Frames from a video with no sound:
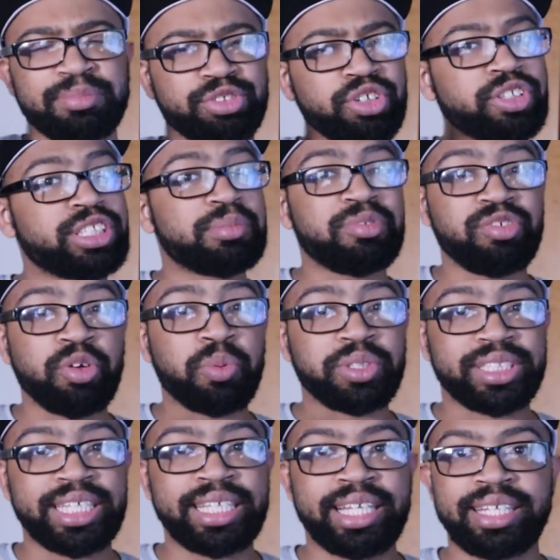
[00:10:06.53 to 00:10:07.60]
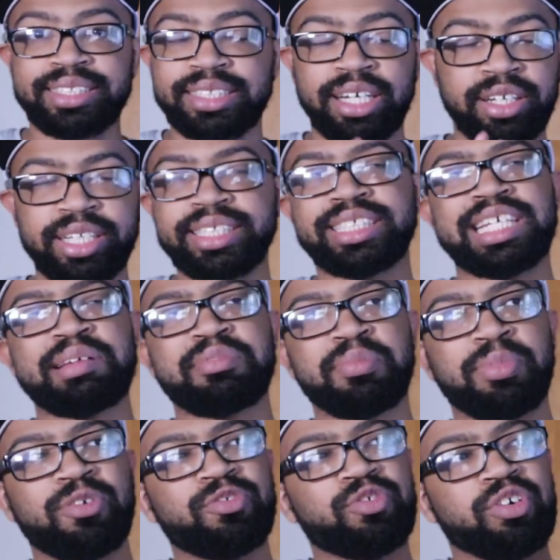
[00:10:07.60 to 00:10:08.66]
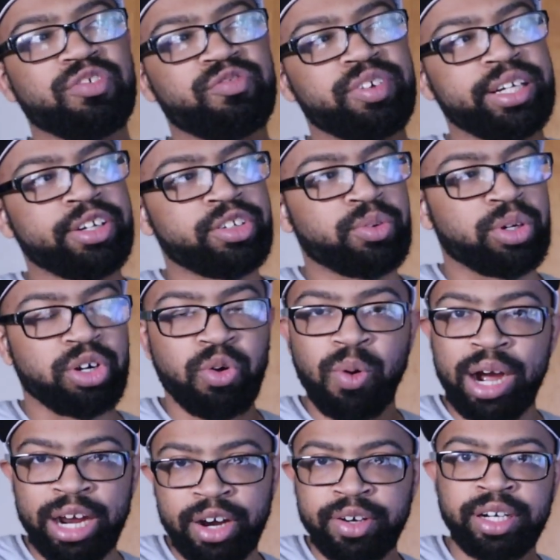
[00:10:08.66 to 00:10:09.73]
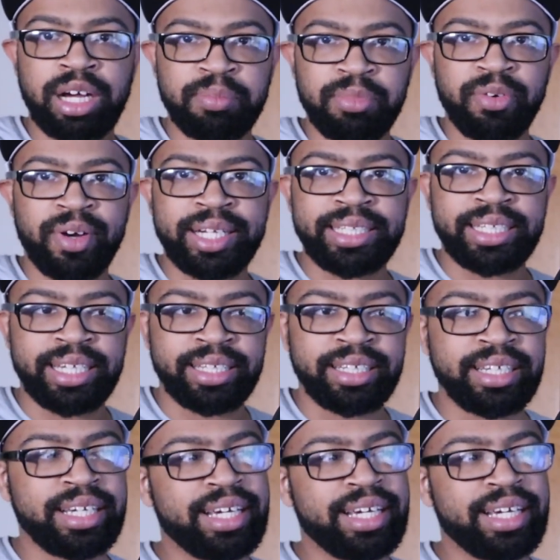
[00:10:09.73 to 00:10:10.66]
I'm sure some of you will say that it's unacceptable for a figure to require an upgrade kit.